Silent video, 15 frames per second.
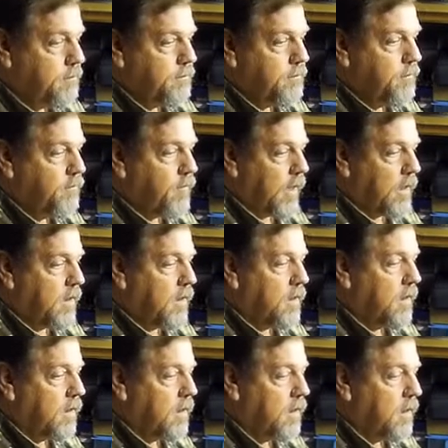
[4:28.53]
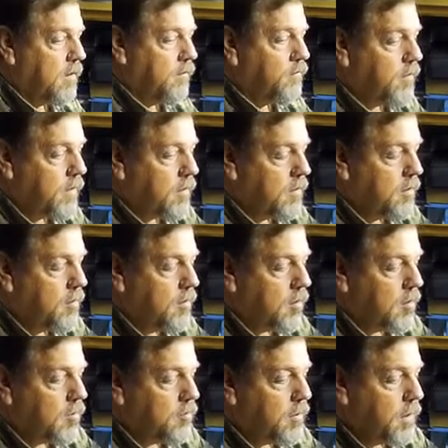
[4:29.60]
fact that I get a
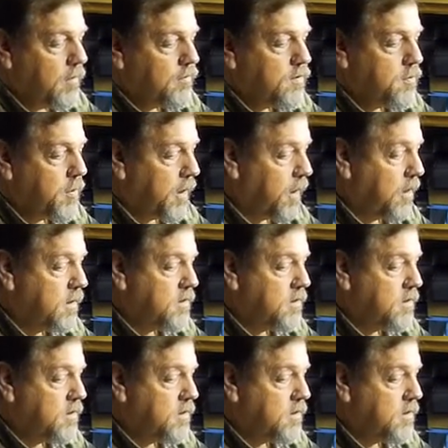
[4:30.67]
bit of spread